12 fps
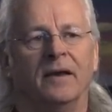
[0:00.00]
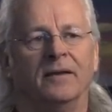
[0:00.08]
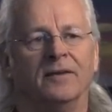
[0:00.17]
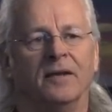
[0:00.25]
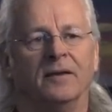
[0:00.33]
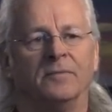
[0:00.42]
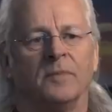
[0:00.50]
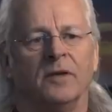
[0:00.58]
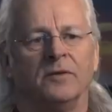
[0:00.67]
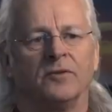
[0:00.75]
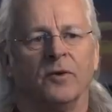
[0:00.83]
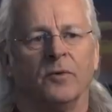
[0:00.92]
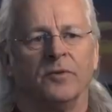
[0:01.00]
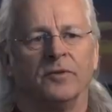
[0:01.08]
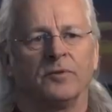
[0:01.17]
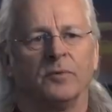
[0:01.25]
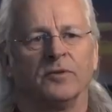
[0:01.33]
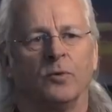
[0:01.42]
And uh, so
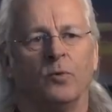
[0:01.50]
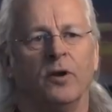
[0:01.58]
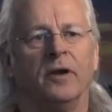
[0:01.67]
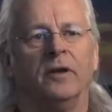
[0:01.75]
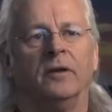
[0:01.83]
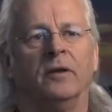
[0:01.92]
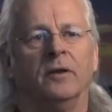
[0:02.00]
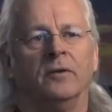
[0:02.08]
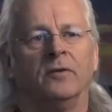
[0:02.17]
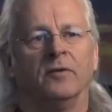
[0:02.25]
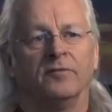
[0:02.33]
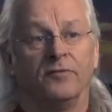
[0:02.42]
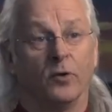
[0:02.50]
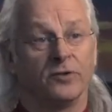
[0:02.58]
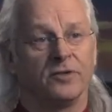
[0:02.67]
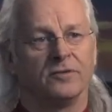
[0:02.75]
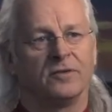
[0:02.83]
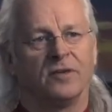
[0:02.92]
this was a way to
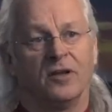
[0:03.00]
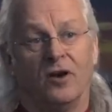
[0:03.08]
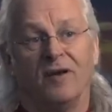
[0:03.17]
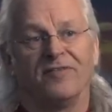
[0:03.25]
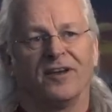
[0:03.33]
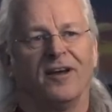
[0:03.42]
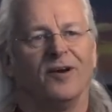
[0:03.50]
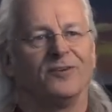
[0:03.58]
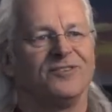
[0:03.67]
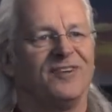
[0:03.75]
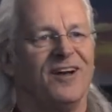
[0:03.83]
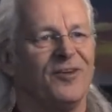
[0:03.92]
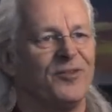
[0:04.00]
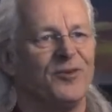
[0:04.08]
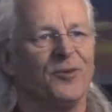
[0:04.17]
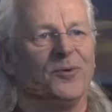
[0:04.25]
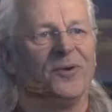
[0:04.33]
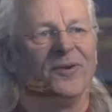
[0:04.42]
force us to get off the couch and out
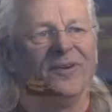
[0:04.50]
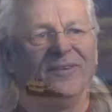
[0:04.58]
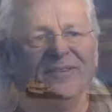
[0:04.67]
the door,